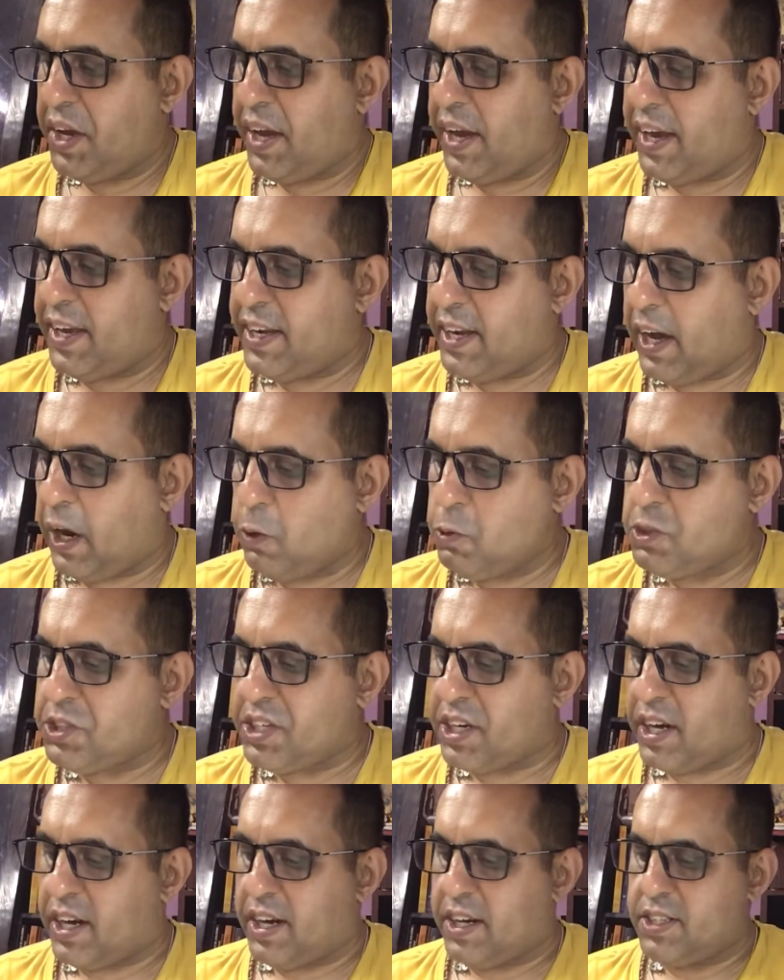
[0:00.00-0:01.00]
an
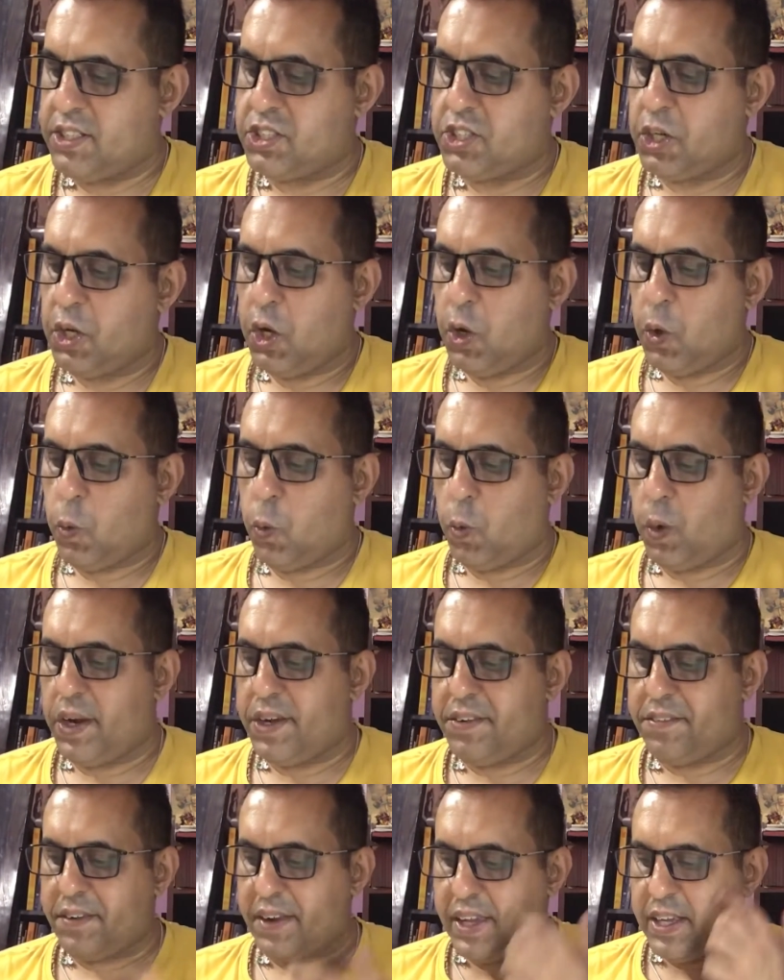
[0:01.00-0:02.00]
outcast,
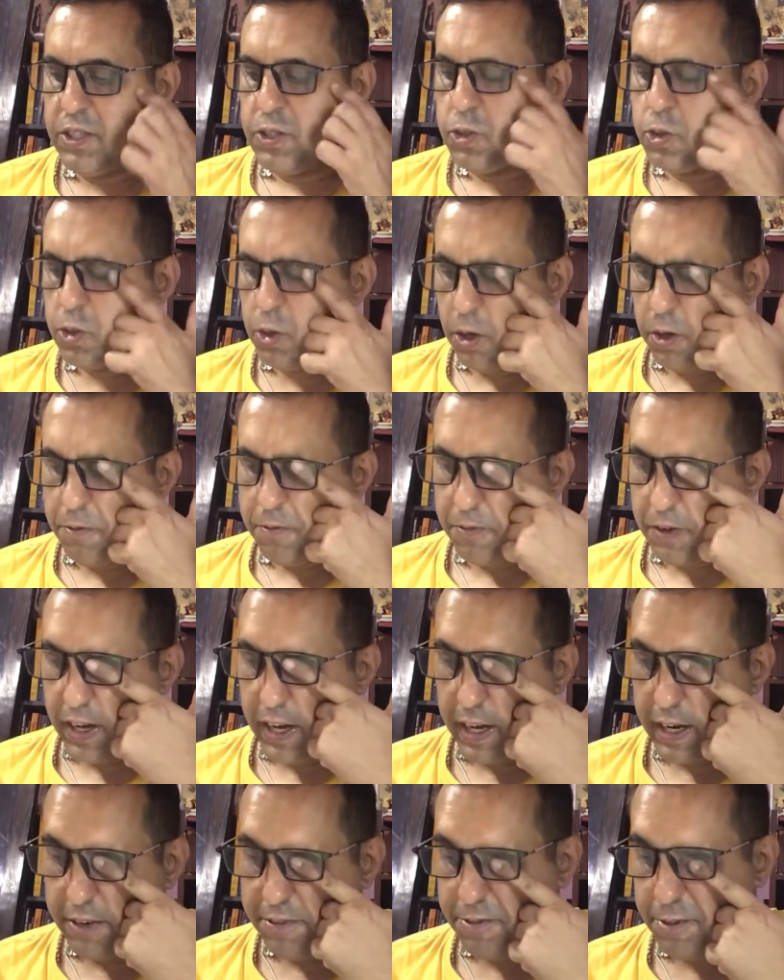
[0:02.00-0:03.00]
wandering so
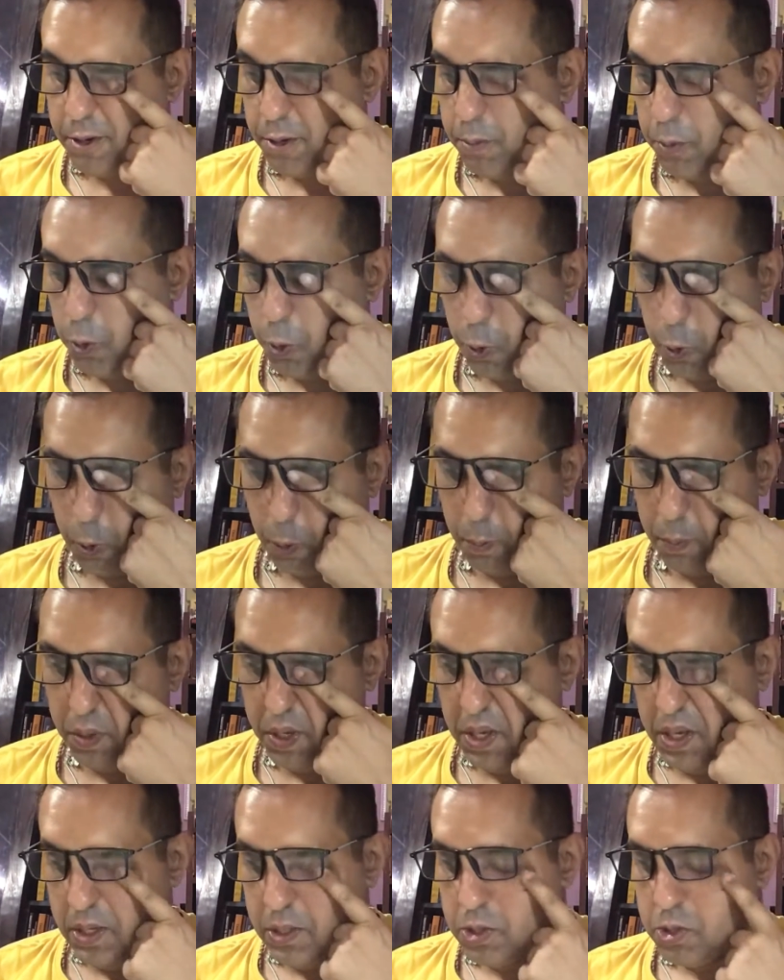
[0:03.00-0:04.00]
far from home,
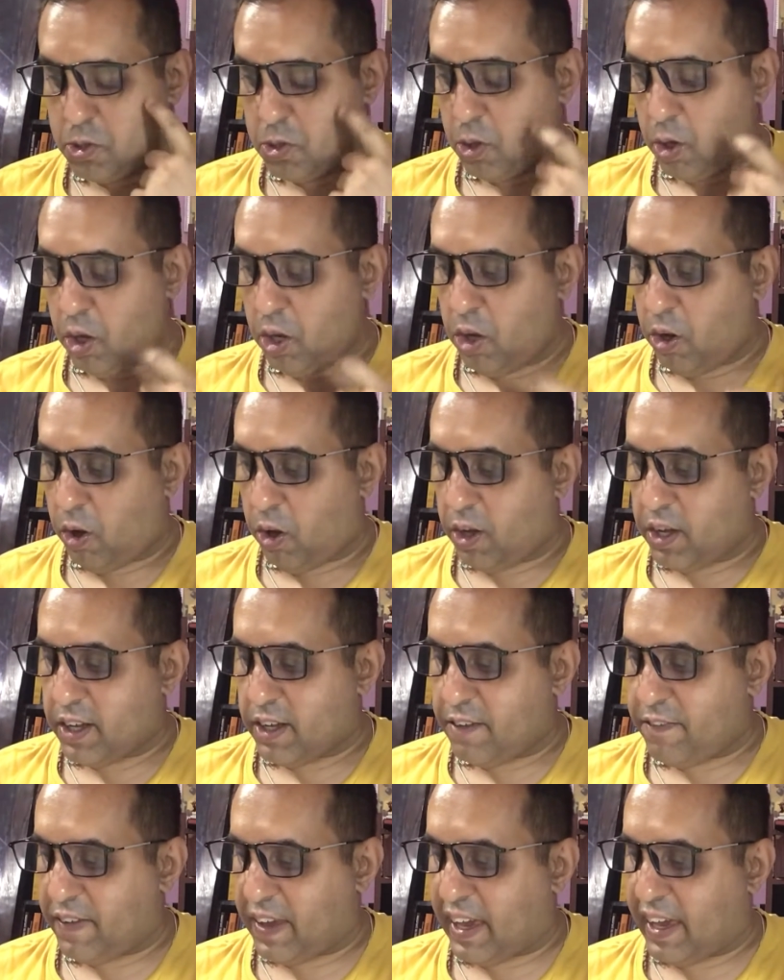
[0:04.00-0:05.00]
so long
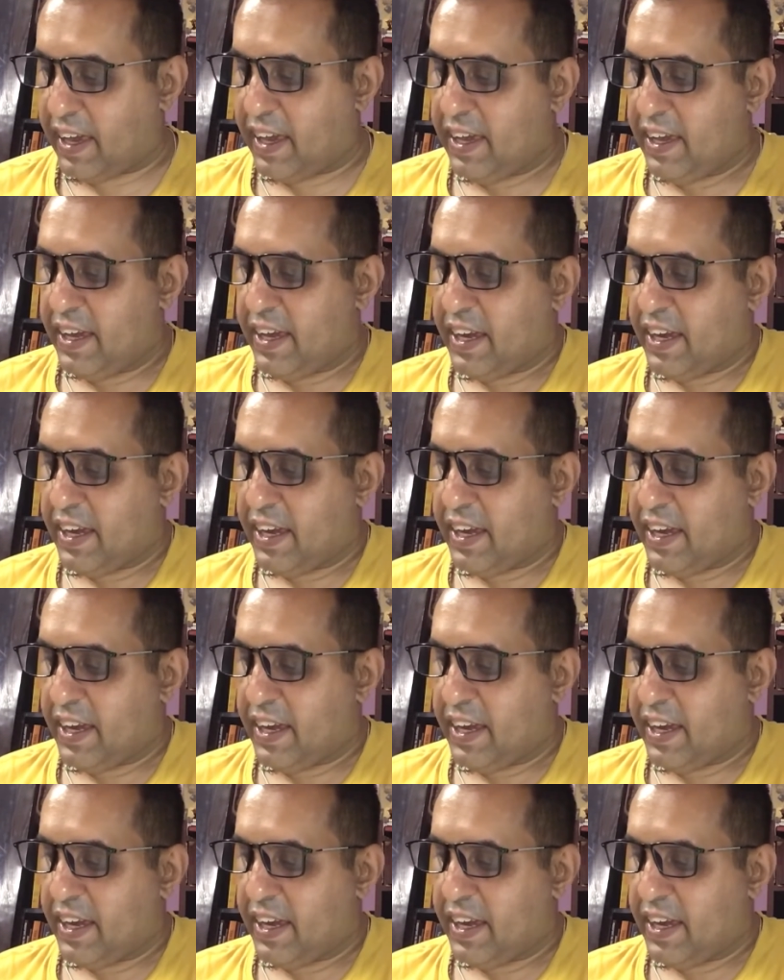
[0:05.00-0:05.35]
away,